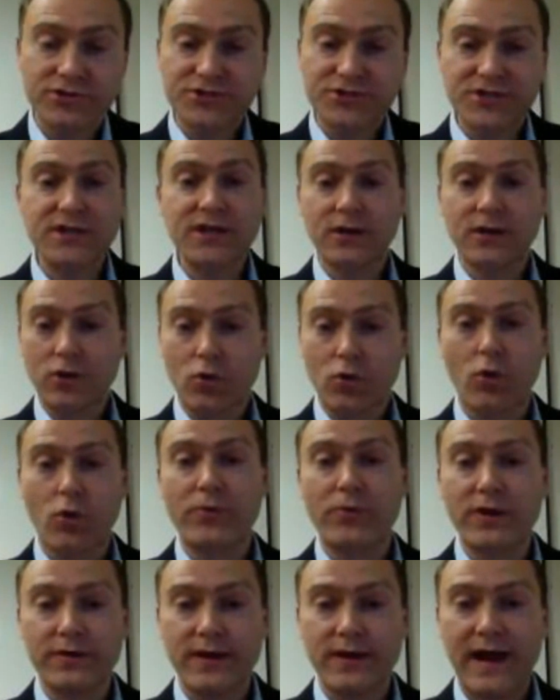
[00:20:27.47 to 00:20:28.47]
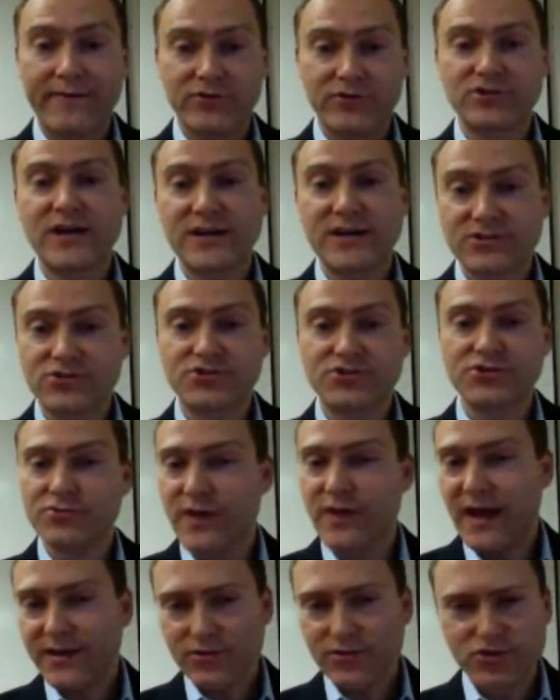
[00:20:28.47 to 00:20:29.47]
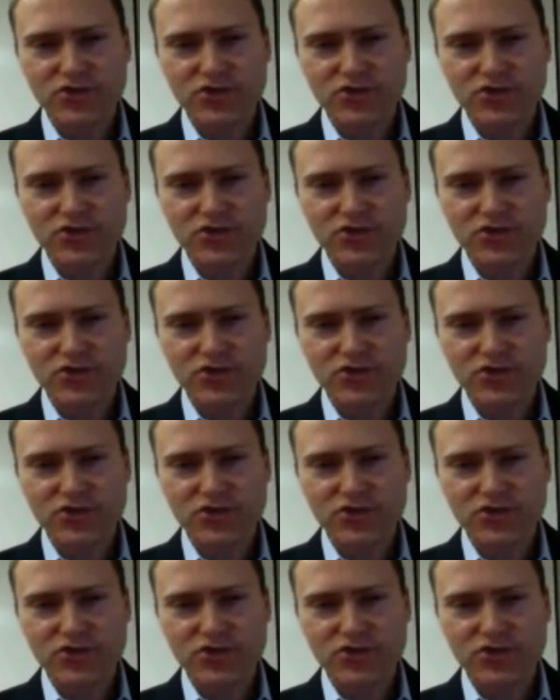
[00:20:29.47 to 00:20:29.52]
You're seeing corporate advertisers do that.